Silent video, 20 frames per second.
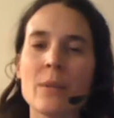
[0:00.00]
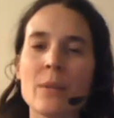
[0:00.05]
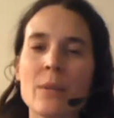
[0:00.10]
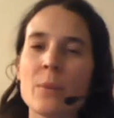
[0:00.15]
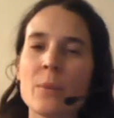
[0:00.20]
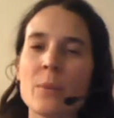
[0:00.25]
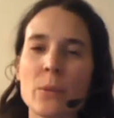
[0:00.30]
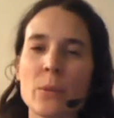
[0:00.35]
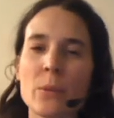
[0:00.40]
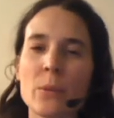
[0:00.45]

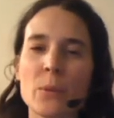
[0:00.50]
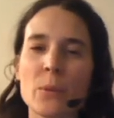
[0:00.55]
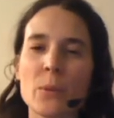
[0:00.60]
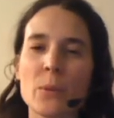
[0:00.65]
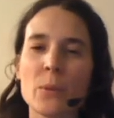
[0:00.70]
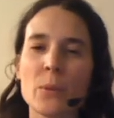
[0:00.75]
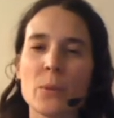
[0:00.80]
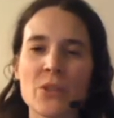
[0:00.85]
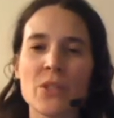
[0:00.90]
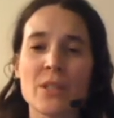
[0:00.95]
anybody would
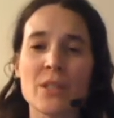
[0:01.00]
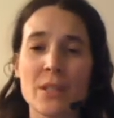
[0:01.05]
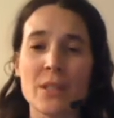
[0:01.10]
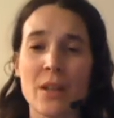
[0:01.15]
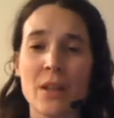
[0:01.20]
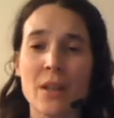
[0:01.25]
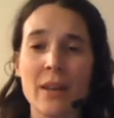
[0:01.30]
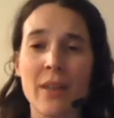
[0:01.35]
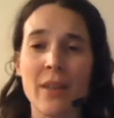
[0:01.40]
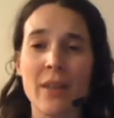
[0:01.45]
want to
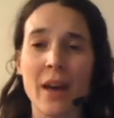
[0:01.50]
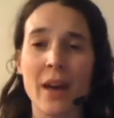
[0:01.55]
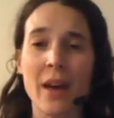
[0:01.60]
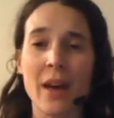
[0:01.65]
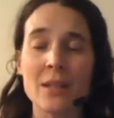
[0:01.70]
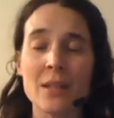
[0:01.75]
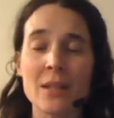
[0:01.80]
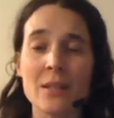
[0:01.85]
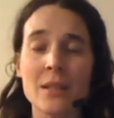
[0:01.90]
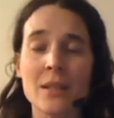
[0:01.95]
deny
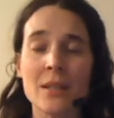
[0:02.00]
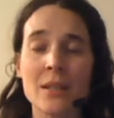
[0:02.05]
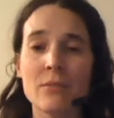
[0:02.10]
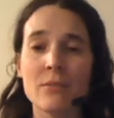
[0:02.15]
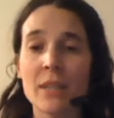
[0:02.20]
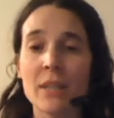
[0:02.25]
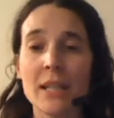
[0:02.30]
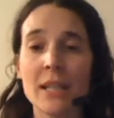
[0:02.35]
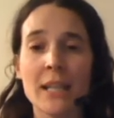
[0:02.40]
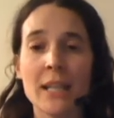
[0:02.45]
that,
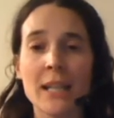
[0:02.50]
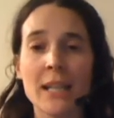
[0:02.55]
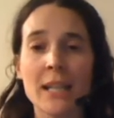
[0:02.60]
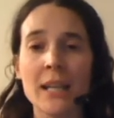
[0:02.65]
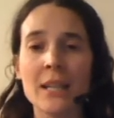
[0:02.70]
really.